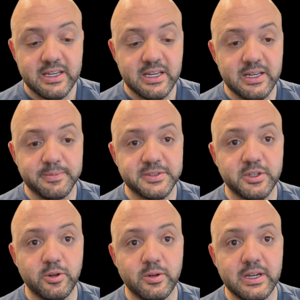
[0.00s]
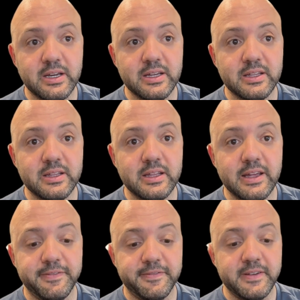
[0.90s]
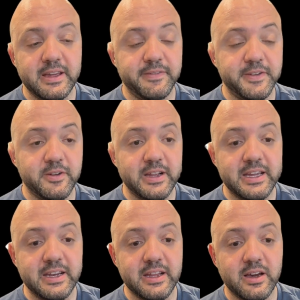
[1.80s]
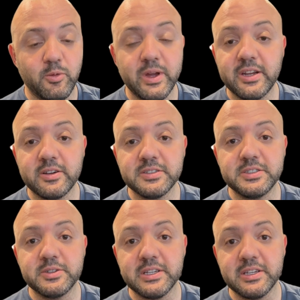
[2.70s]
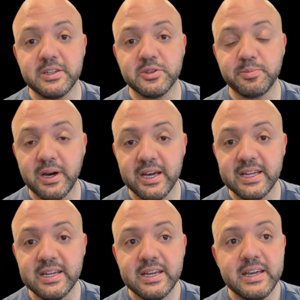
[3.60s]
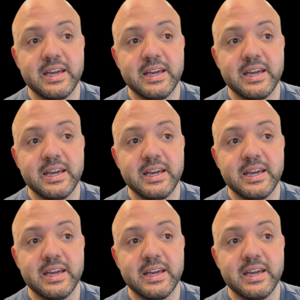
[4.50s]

Um, so, uh, if if you're in uh, Windows, you can use PuTTY